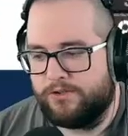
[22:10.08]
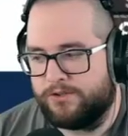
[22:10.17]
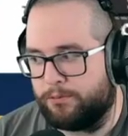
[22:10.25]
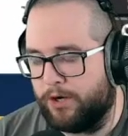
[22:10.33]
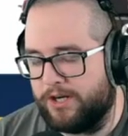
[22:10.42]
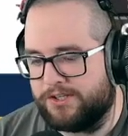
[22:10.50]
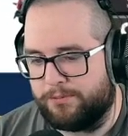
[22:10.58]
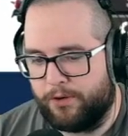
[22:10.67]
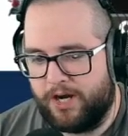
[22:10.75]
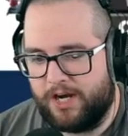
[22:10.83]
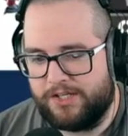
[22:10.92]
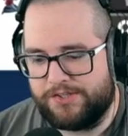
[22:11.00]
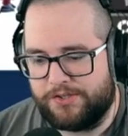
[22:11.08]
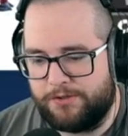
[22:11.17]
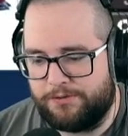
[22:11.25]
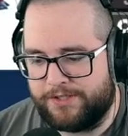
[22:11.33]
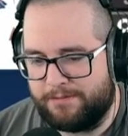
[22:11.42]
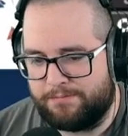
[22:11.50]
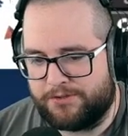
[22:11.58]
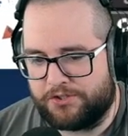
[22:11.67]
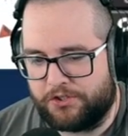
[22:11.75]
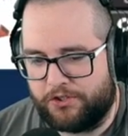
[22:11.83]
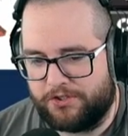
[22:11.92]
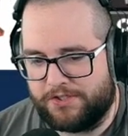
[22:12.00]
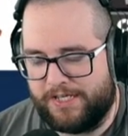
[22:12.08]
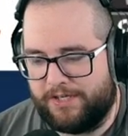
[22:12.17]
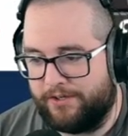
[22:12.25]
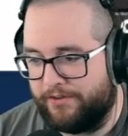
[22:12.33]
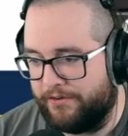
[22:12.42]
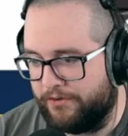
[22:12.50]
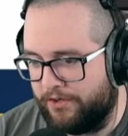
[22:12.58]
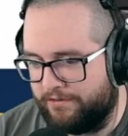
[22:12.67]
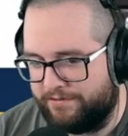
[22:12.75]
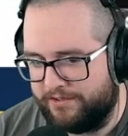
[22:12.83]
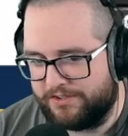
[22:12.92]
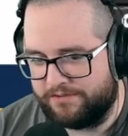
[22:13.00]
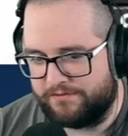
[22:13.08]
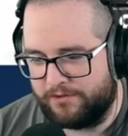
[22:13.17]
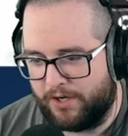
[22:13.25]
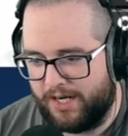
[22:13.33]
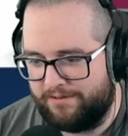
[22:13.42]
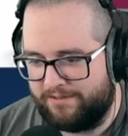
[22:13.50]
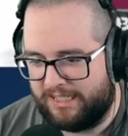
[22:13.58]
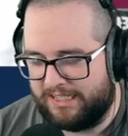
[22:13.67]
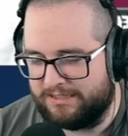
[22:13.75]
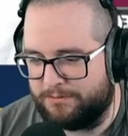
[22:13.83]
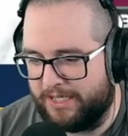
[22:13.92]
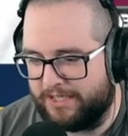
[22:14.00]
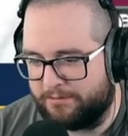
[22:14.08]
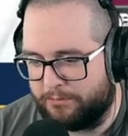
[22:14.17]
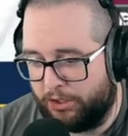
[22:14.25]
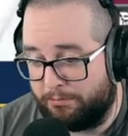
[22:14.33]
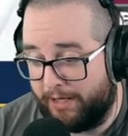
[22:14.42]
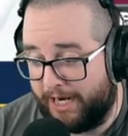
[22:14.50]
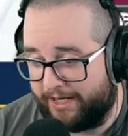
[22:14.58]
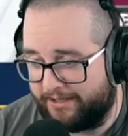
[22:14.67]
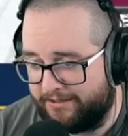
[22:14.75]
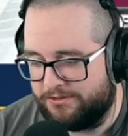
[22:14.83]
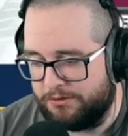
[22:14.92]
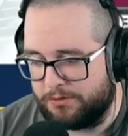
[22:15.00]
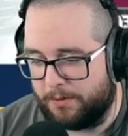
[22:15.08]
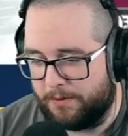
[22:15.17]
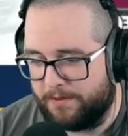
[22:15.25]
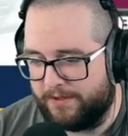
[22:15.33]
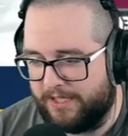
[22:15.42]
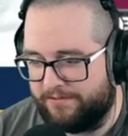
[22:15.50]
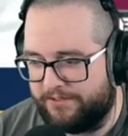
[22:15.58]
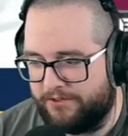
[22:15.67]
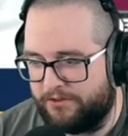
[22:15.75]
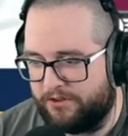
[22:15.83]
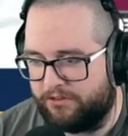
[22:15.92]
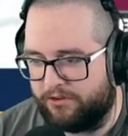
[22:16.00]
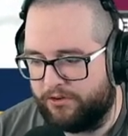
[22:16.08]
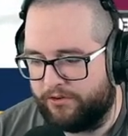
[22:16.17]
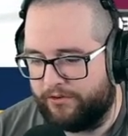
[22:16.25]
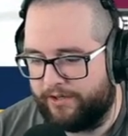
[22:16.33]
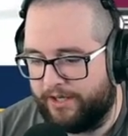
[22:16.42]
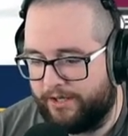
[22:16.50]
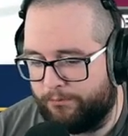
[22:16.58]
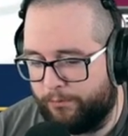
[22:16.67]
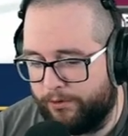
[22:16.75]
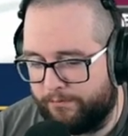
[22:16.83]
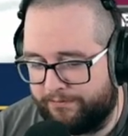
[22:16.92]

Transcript: Surprise, surprise, UTEP stalls out on their offensive drive. We got the ball back. 221 left here in the third, and we're up